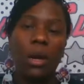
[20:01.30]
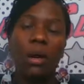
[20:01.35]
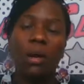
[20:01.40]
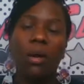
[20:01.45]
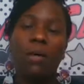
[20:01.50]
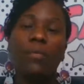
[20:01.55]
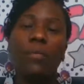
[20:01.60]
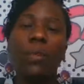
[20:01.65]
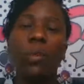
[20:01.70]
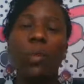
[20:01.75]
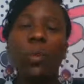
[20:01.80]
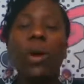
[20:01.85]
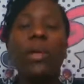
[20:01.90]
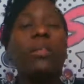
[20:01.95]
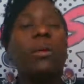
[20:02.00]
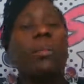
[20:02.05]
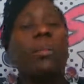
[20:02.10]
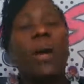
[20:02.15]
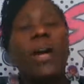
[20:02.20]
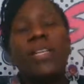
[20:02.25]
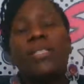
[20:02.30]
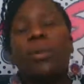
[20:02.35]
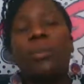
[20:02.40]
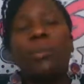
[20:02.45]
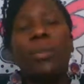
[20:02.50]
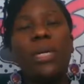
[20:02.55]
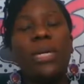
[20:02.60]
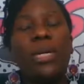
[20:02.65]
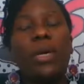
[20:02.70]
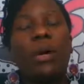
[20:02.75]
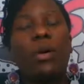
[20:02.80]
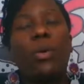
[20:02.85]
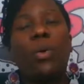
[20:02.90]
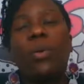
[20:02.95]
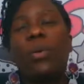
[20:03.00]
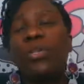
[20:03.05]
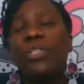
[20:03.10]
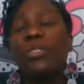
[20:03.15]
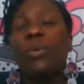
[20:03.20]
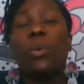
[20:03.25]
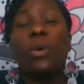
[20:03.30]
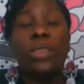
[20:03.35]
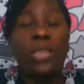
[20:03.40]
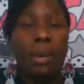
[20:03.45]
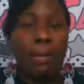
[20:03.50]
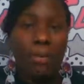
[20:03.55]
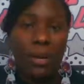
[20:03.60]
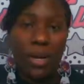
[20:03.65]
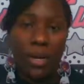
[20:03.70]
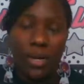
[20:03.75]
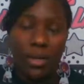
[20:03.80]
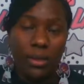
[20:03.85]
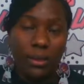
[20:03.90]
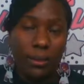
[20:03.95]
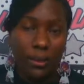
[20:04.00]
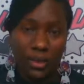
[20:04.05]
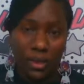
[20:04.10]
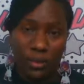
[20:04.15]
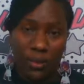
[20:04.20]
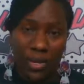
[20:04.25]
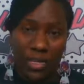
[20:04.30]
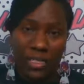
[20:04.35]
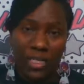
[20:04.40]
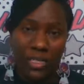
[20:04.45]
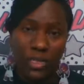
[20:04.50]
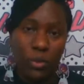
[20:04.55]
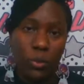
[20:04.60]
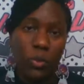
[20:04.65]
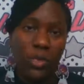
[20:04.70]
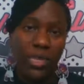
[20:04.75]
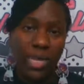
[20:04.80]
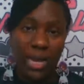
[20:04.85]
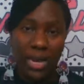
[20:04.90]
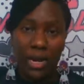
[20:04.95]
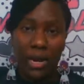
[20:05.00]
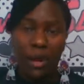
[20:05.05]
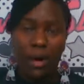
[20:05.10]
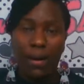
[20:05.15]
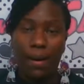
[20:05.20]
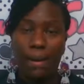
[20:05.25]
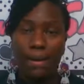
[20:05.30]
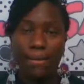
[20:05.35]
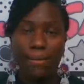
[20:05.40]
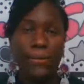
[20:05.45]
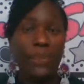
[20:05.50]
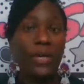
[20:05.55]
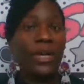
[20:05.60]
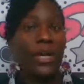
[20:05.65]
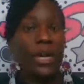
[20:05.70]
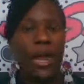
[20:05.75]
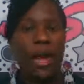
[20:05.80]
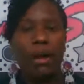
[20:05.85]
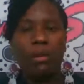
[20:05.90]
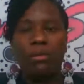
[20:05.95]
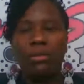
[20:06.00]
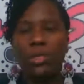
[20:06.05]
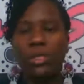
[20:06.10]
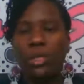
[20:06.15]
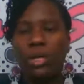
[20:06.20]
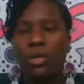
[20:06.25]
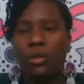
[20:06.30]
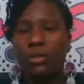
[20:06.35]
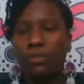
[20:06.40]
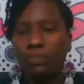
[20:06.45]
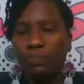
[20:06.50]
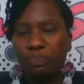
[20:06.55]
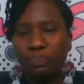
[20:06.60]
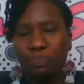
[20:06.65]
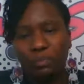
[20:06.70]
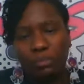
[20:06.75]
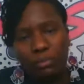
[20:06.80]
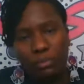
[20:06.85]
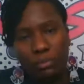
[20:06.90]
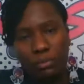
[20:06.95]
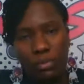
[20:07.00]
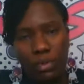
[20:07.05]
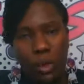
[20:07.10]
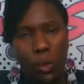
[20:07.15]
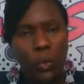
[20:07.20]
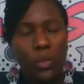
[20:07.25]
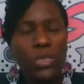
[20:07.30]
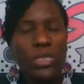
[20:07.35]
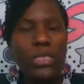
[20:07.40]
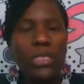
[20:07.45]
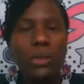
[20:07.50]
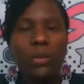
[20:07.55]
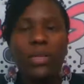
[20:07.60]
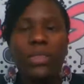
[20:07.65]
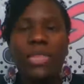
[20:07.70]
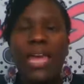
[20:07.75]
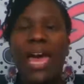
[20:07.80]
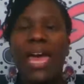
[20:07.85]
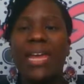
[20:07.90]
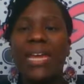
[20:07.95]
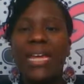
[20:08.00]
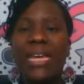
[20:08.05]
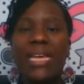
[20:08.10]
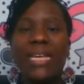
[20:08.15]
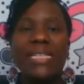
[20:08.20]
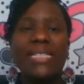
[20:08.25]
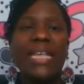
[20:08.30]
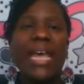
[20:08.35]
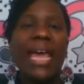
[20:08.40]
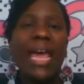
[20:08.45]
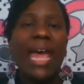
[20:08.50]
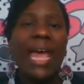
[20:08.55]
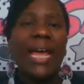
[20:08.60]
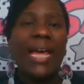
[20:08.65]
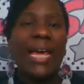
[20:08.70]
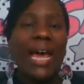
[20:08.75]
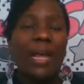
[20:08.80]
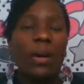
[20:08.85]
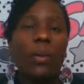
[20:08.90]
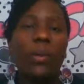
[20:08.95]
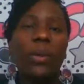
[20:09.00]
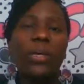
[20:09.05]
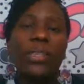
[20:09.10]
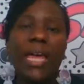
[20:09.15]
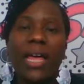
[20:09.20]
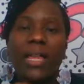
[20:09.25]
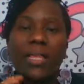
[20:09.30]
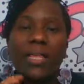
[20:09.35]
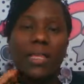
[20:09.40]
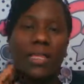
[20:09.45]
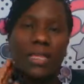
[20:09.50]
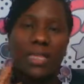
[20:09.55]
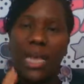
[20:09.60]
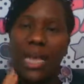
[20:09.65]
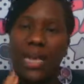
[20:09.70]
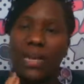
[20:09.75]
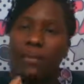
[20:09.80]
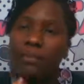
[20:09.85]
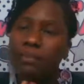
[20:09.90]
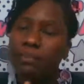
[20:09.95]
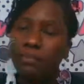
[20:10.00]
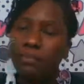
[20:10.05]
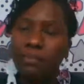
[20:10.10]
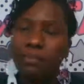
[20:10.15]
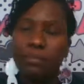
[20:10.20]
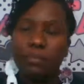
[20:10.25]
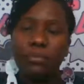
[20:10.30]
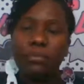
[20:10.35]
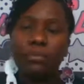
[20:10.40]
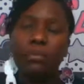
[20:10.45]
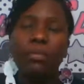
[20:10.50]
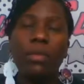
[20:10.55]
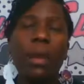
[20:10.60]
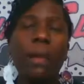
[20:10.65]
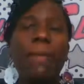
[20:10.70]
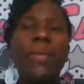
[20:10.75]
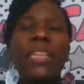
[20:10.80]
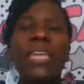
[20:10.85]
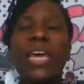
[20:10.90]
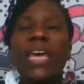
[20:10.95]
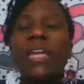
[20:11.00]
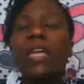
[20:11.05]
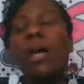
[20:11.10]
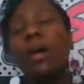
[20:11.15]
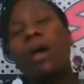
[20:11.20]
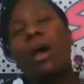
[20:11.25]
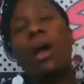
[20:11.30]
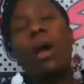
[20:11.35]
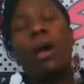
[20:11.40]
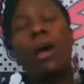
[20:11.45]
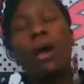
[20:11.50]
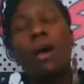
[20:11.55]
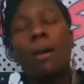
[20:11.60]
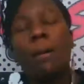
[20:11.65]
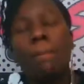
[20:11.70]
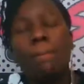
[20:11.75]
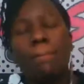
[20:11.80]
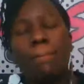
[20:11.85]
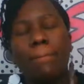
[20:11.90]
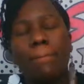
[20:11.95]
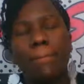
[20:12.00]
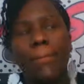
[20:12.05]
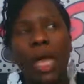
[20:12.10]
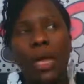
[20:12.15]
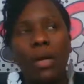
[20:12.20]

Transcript: of what the price will be according to what they put in the prospectus when they put it out. So we'll see what that is and kind of what that looks like. But then I